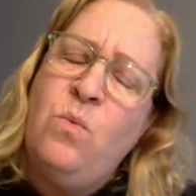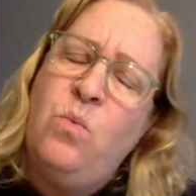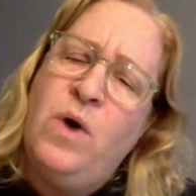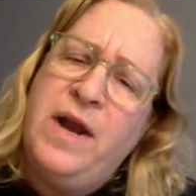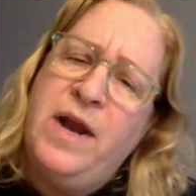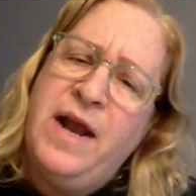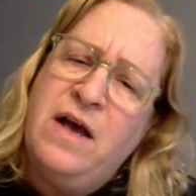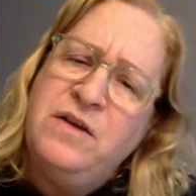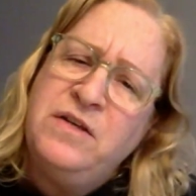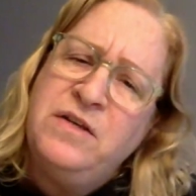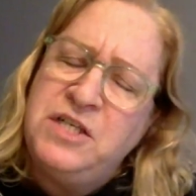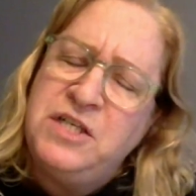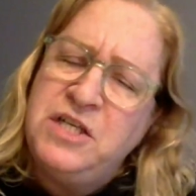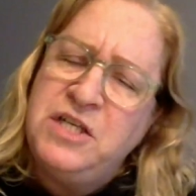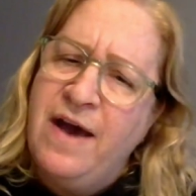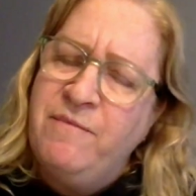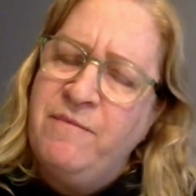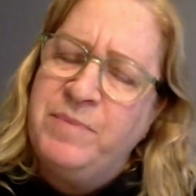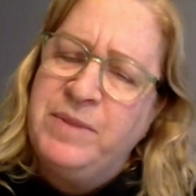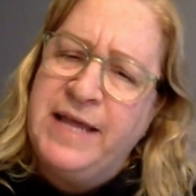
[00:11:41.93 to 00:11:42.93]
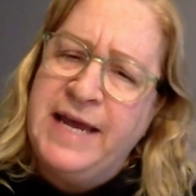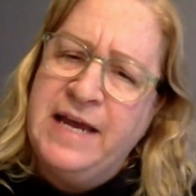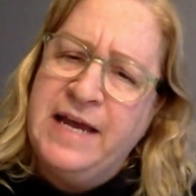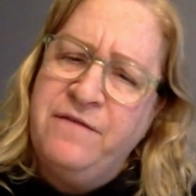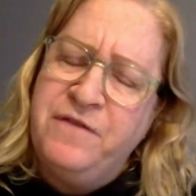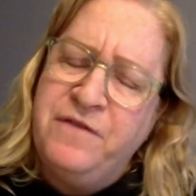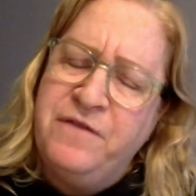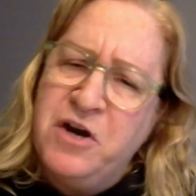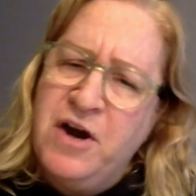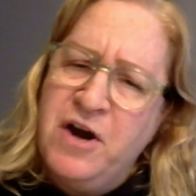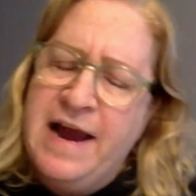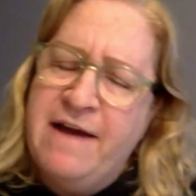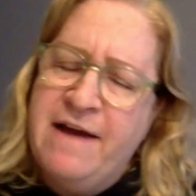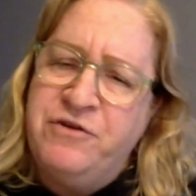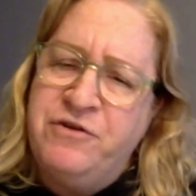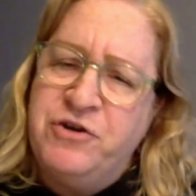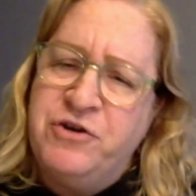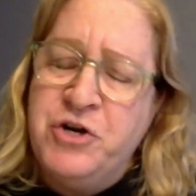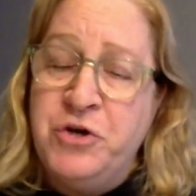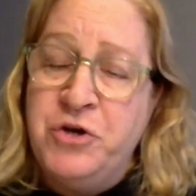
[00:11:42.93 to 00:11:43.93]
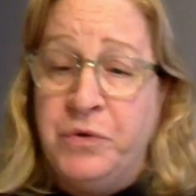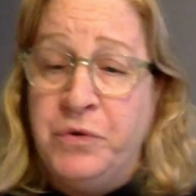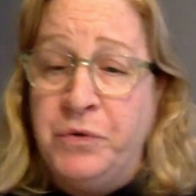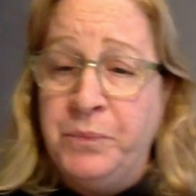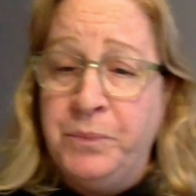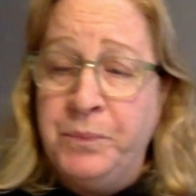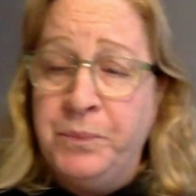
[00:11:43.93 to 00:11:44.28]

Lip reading: what else do you have planned for your afternoon?